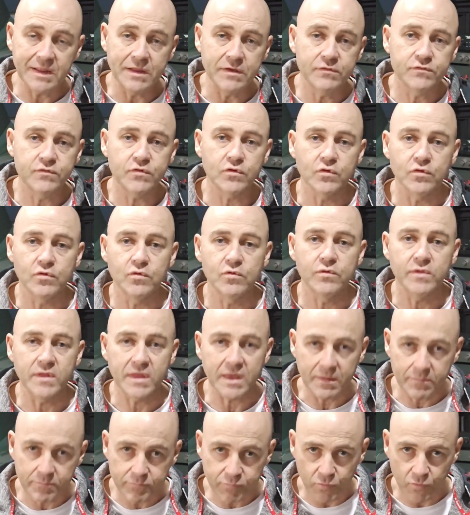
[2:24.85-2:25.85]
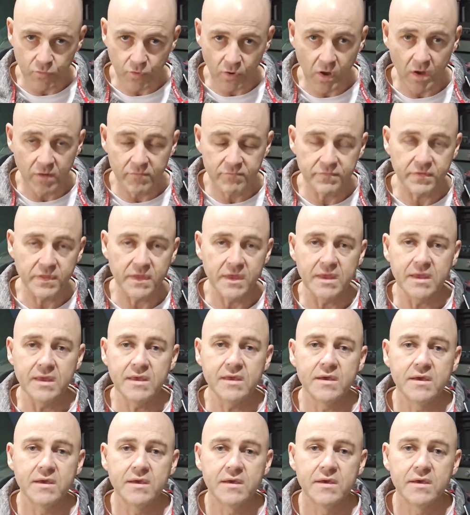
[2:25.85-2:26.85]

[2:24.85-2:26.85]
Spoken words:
into the input of the